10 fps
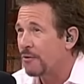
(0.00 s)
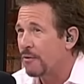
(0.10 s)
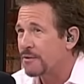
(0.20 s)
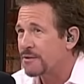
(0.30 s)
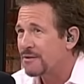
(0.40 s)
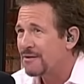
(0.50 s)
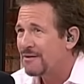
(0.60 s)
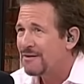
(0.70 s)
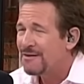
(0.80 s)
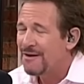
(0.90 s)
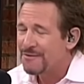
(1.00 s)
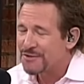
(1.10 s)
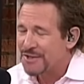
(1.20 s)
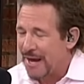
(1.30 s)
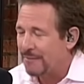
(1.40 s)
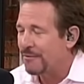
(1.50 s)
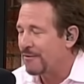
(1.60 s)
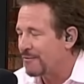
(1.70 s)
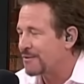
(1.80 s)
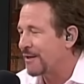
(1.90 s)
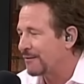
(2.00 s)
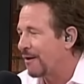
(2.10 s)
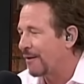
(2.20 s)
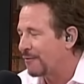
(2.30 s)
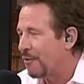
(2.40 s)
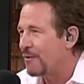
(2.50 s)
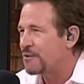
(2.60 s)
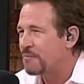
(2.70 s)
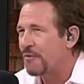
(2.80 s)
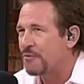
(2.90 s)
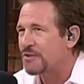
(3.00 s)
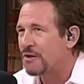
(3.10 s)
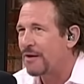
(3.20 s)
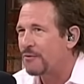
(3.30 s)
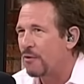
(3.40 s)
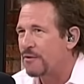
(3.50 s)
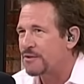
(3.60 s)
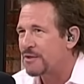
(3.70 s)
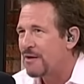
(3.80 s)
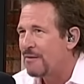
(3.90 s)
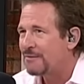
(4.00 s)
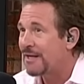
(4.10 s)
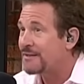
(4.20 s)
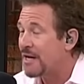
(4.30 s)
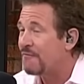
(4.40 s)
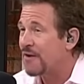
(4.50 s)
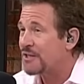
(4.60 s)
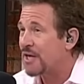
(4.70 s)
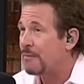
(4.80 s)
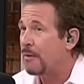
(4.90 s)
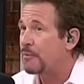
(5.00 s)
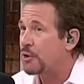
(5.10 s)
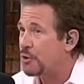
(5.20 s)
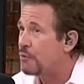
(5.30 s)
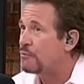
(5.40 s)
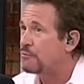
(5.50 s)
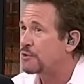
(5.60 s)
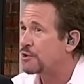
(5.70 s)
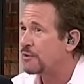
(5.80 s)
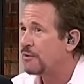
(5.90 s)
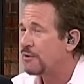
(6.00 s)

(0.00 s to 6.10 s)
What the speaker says: of noise. Now, understandably, there's a lot of noise, but there's a lot of noise. But that defense came up huge,